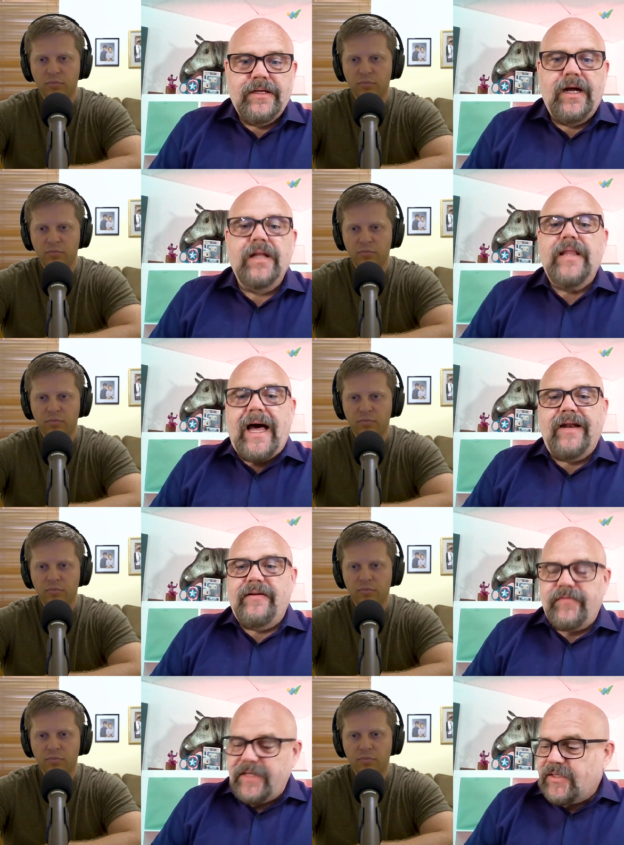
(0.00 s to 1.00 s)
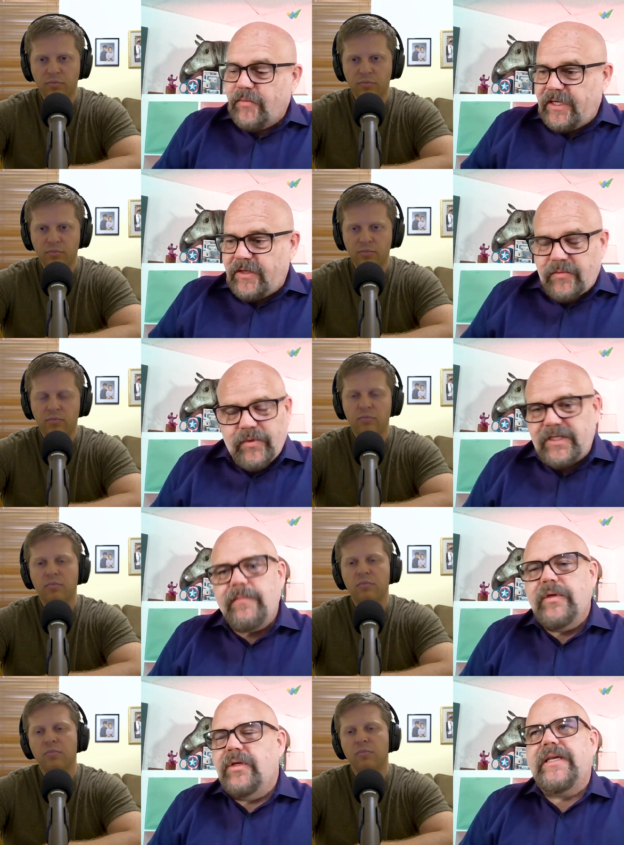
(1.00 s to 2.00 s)
Speaker 1: a lot of different things, and we we
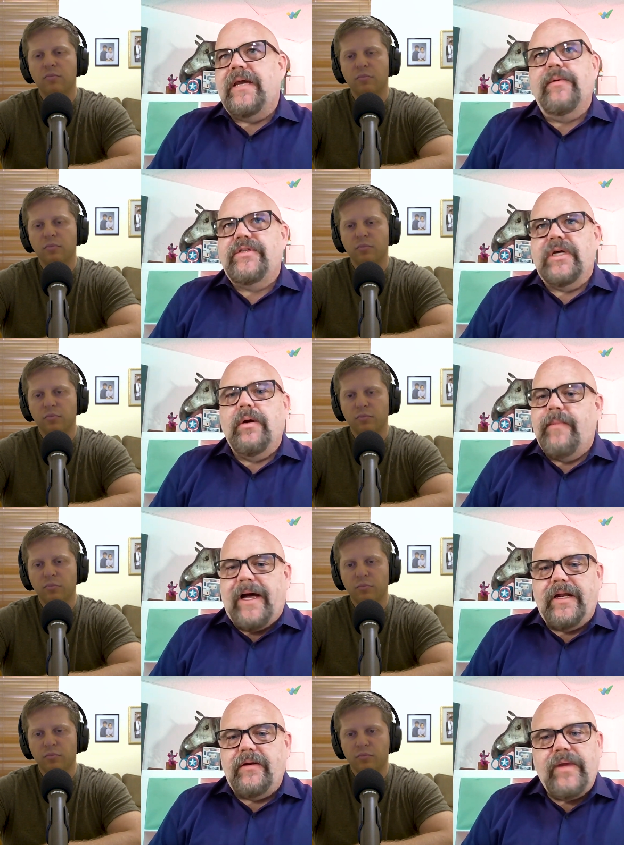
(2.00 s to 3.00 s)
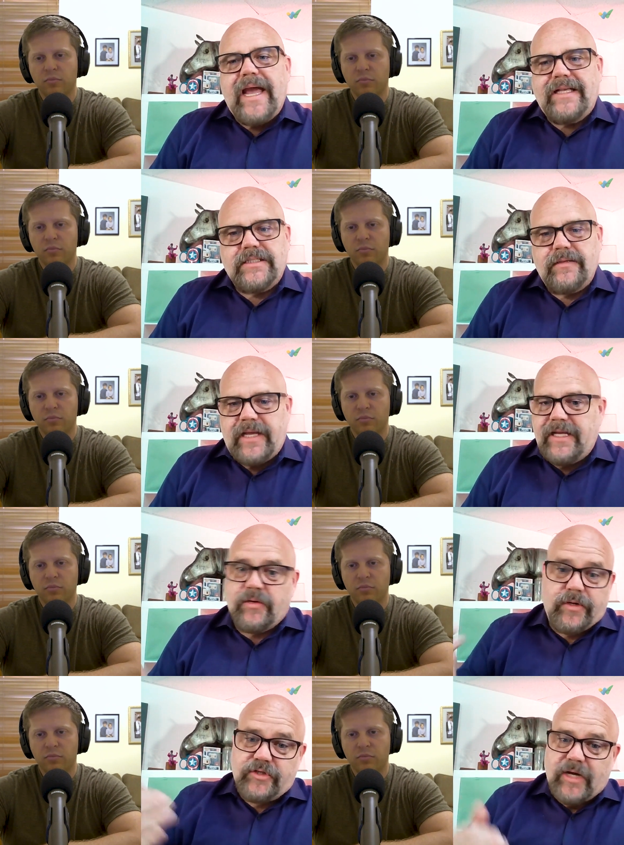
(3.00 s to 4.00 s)
communicate with Joe about it, and we ask him, "Hey, do
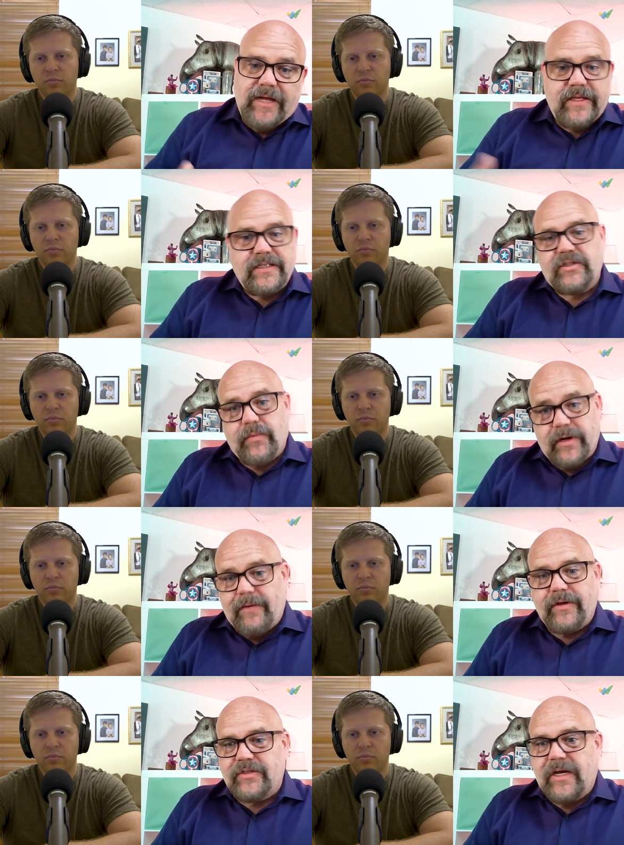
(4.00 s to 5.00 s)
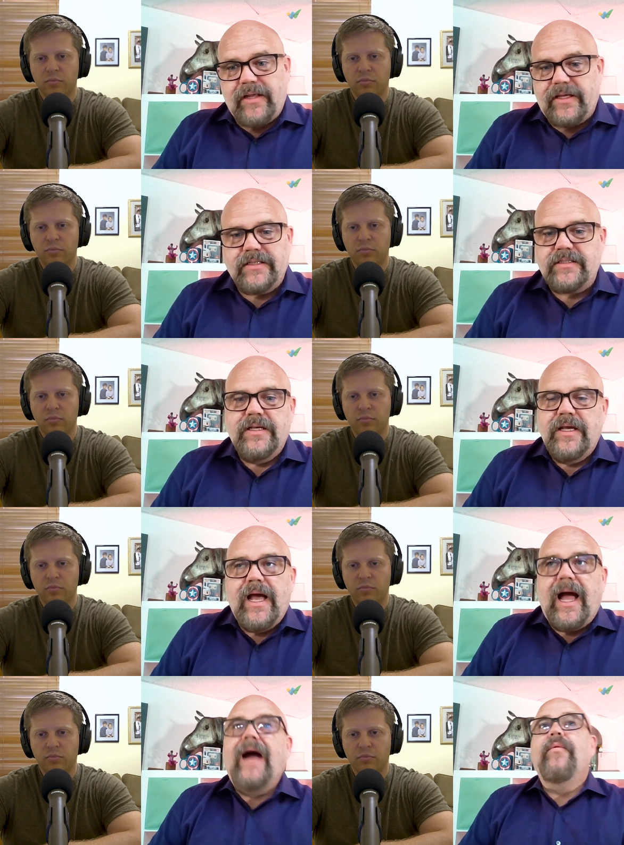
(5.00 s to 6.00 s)
you want to try this? Do you want not want to try this?"
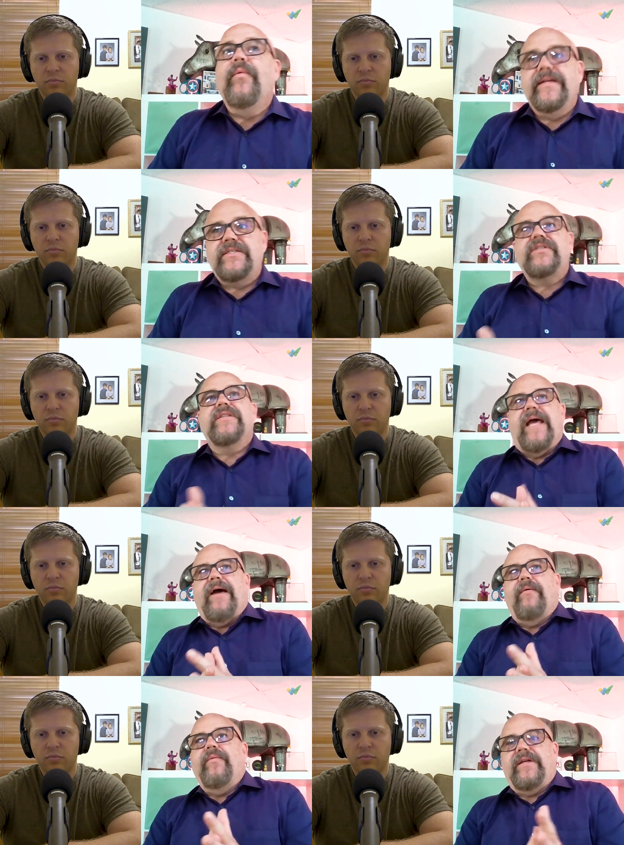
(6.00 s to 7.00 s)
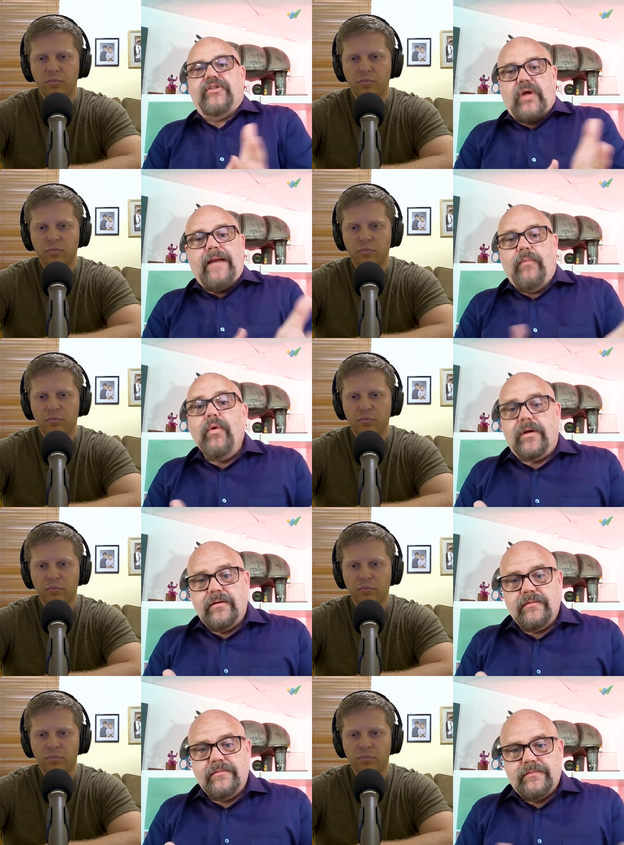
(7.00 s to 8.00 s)
I wish that we could try more,
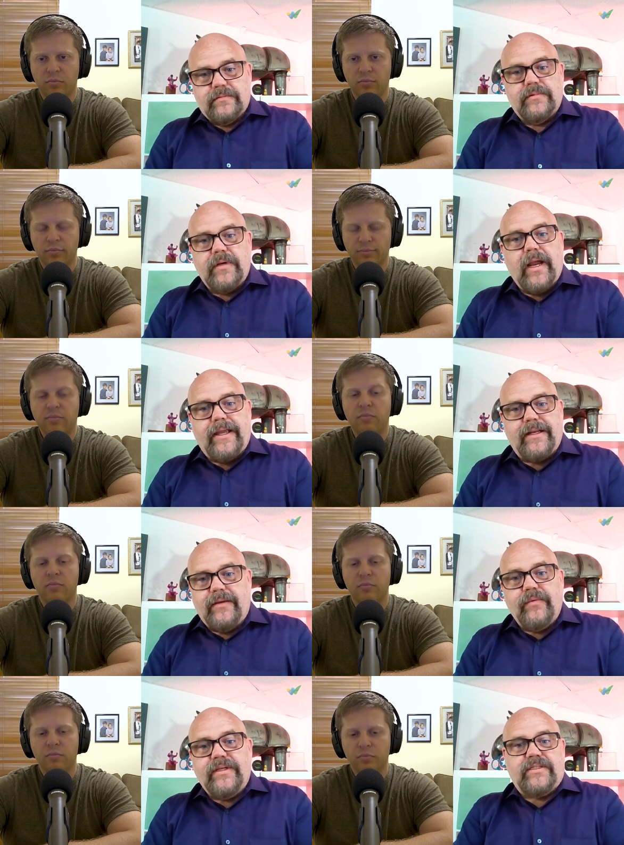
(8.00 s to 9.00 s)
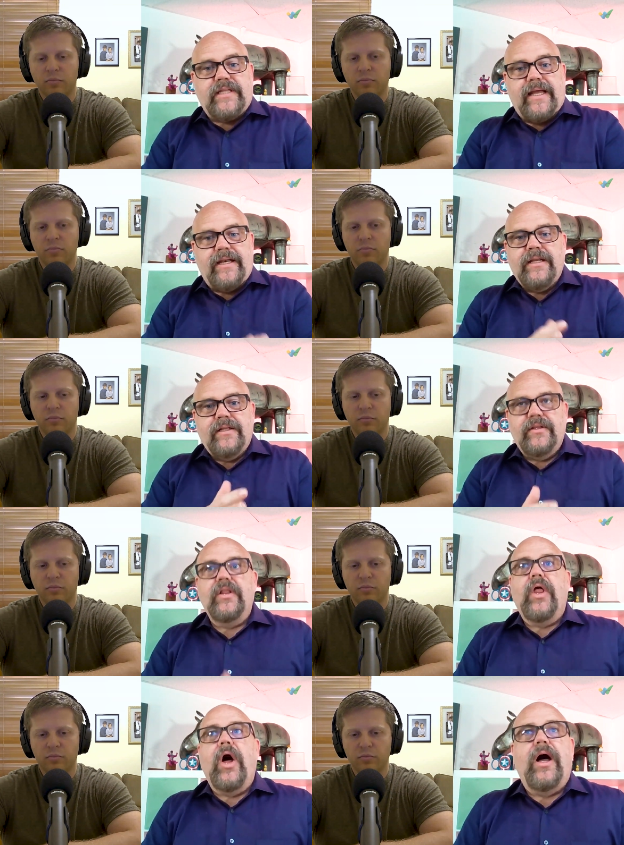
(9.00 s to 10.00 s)
right? I wish that the
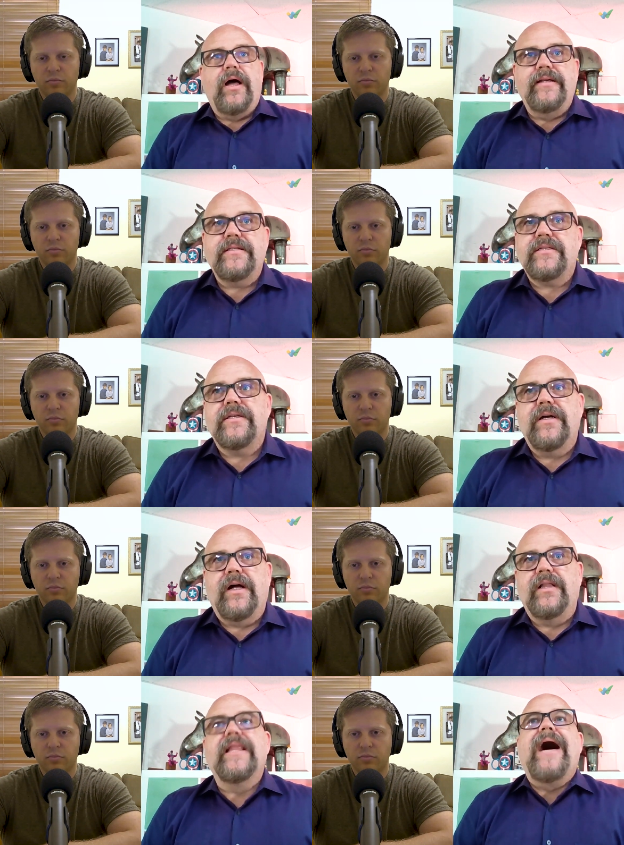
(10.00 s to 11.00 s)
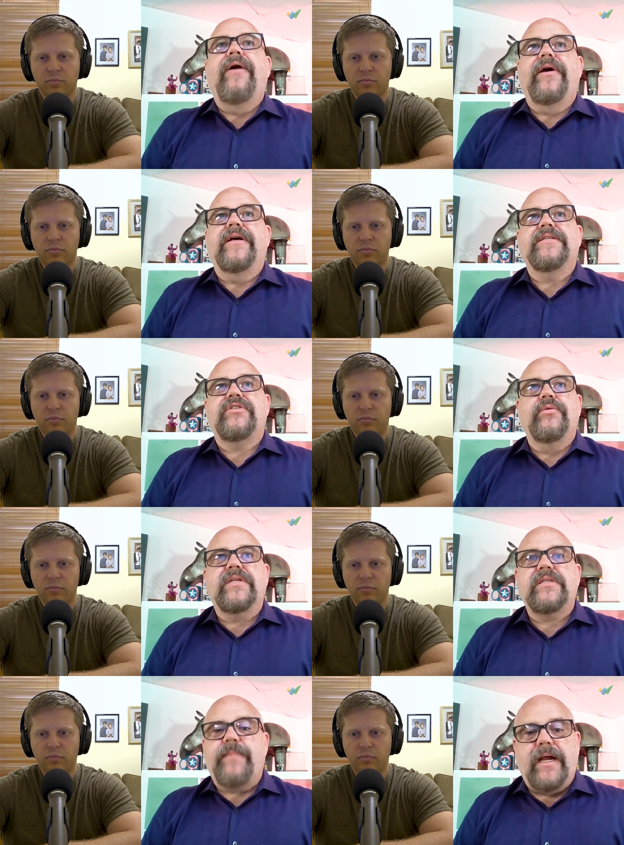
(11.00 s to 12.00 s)
laws allowed us to
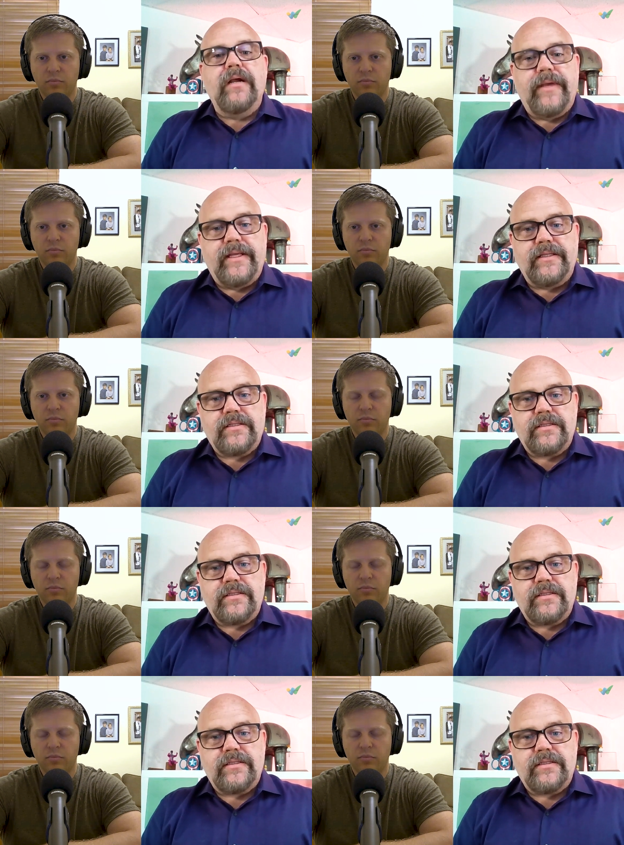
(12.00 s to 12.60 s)
experiment